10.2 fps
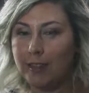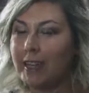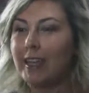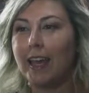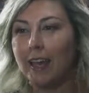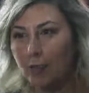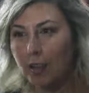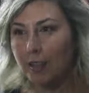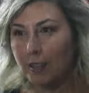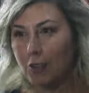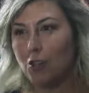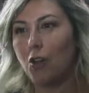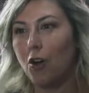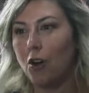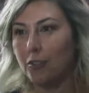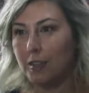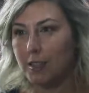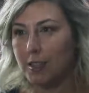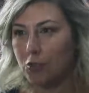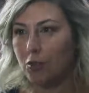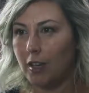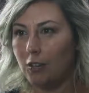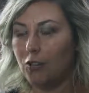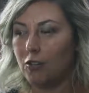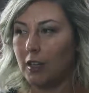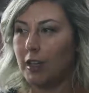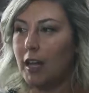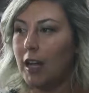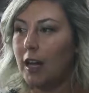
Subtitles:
taking advantage of this situation.